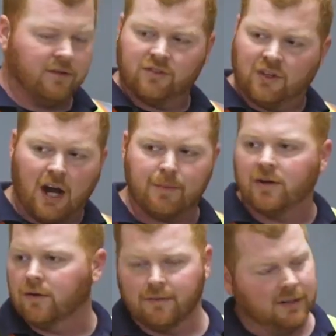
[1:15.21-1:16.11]

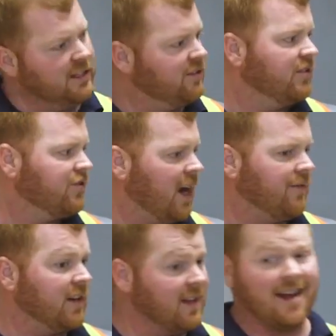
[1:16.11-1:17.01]
stopping or releasing
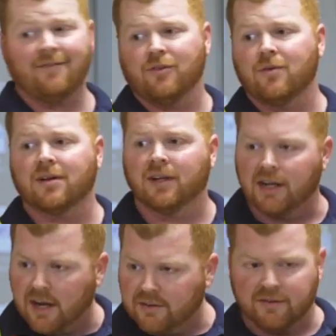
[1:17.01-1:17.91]
traffic and they have to work
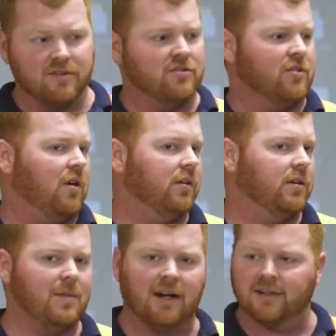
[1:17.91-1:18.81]
together. This is all
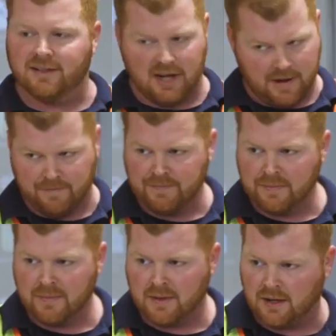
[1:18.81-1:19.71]
about a team,
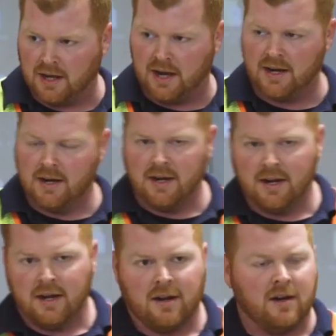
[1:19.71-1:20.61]
okay?
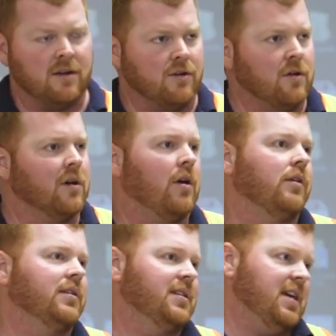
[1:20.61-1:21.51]
You are
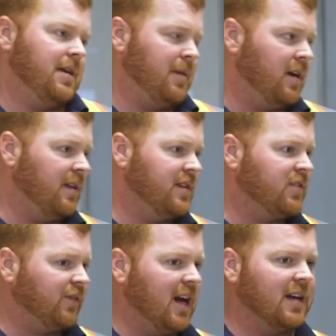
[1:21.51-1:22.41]
all a team, and on this
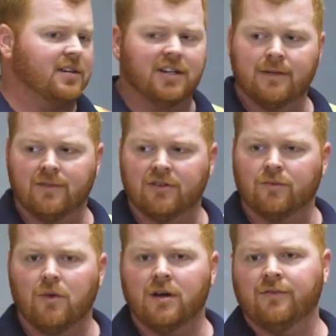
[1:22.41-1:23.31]
flagger team there's
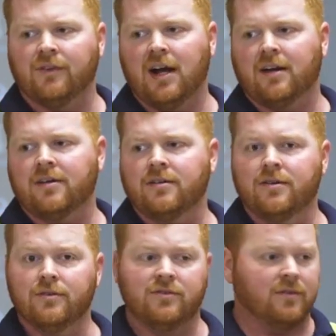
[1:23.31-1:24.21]
one flagger
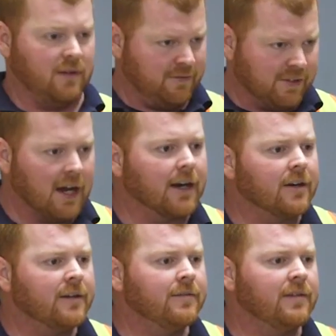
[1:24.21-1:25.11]
who's a
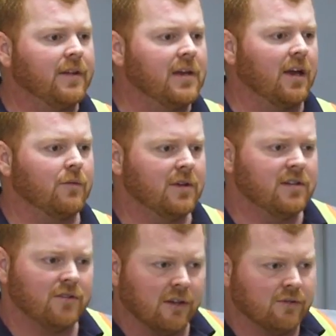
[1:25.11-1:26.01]
flagger and the other one
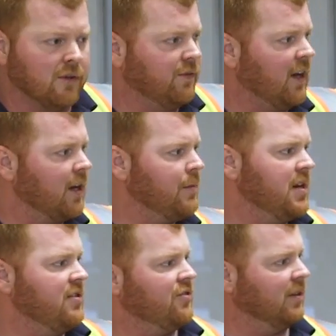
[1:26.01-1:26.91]
is also a flagger, but
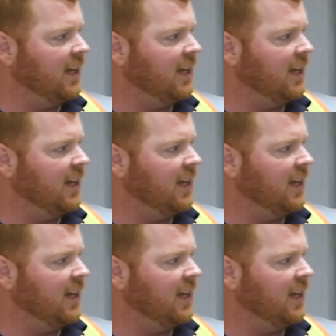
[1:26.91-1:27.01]
he's your